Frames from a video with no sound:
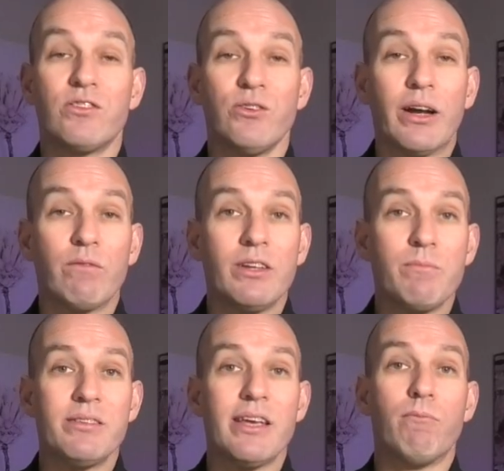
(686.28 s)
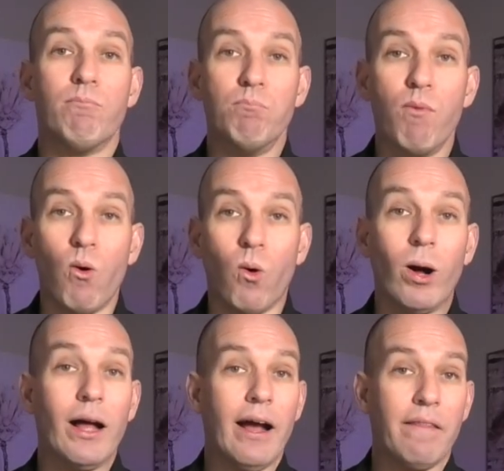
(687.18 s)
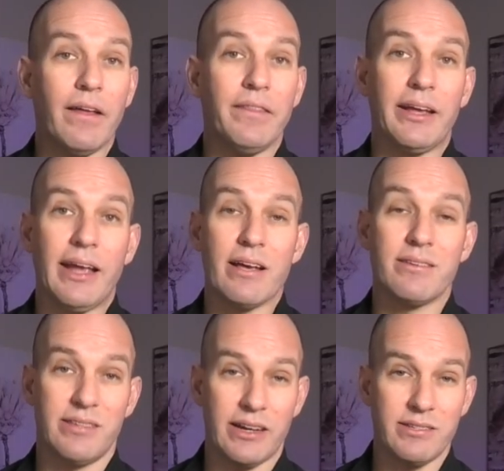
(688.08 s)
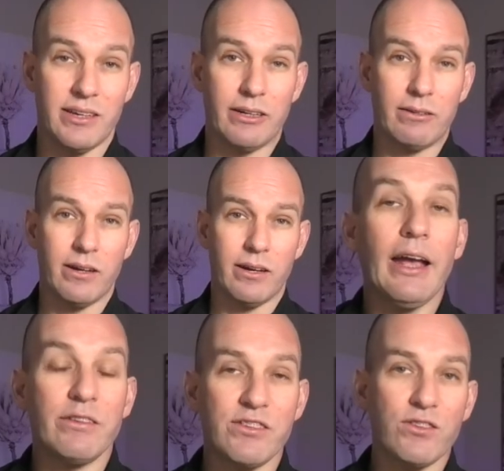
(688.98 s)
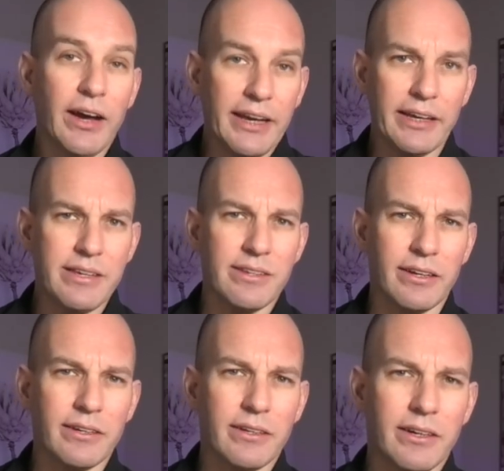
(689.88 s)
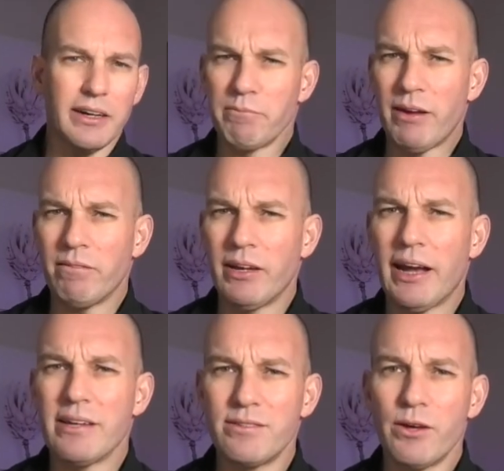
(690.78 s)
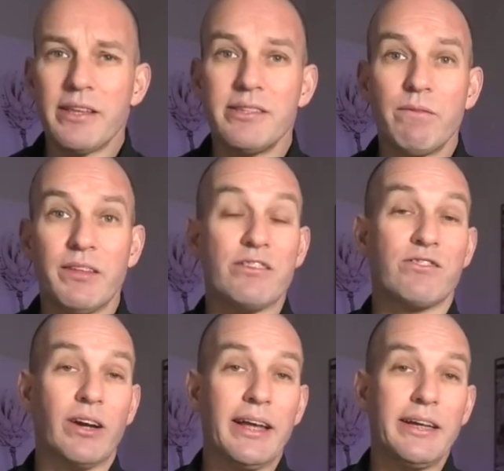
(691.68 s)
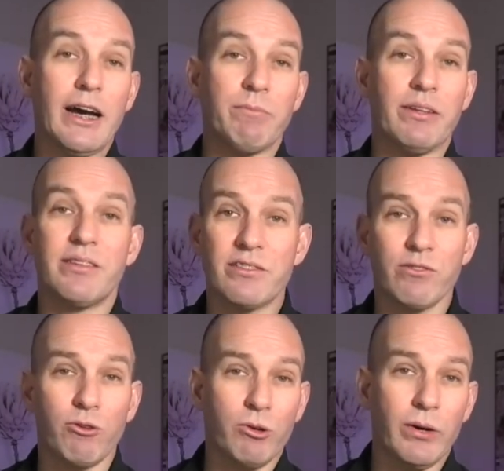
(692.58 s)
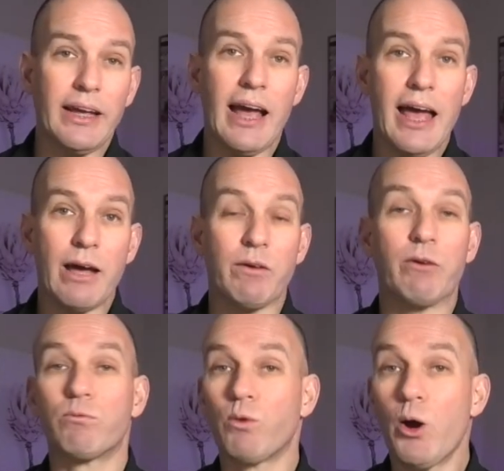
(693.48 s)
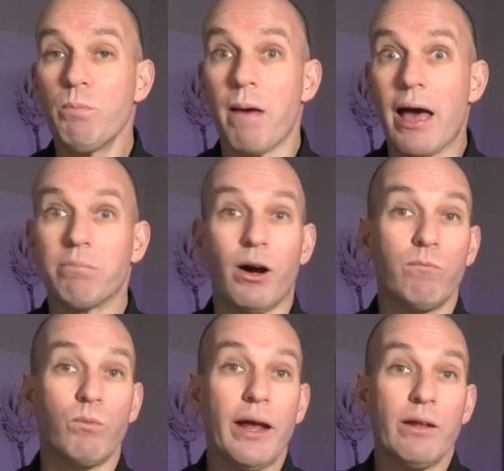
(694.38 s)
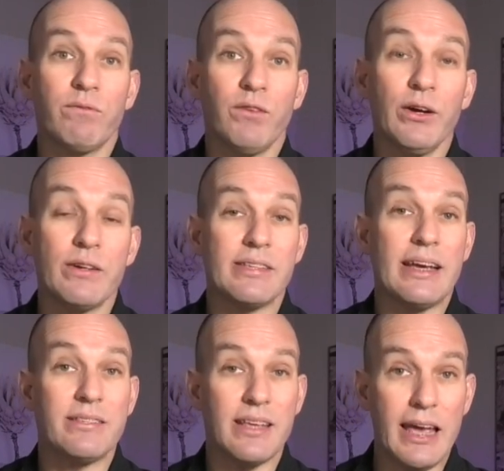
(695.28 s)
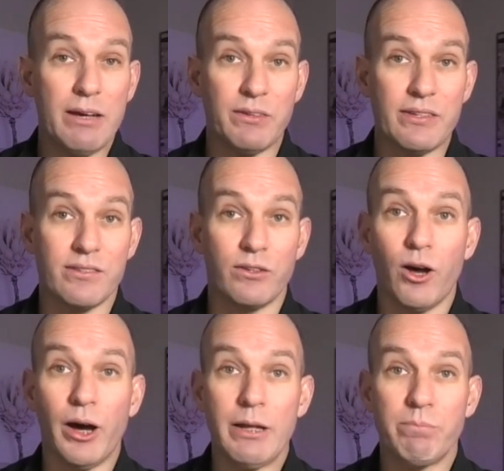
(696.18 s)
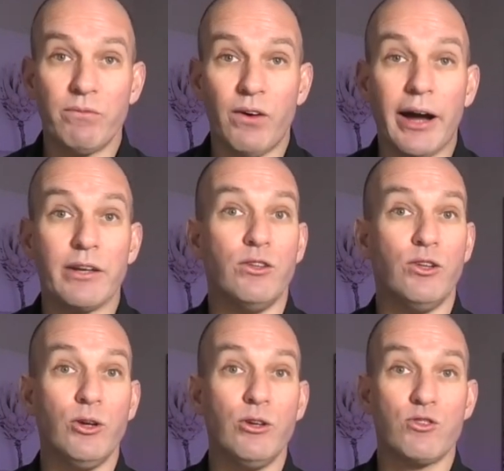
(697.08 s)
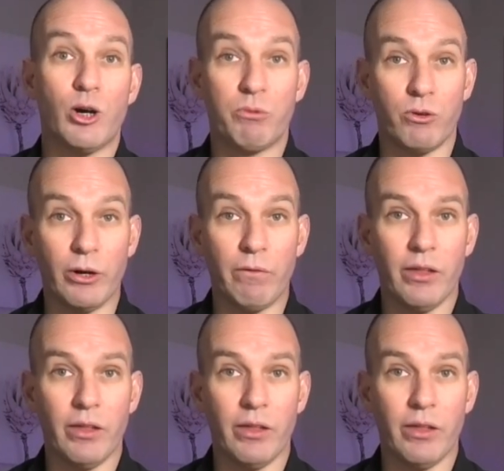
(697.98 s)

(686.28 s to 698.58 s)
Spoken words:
250% more than the gas sector. It's striking, isn't it? I mean, it's not as if the Australian government doesn't already have a roadmap on where to focus its efforts to not only provide new job growth,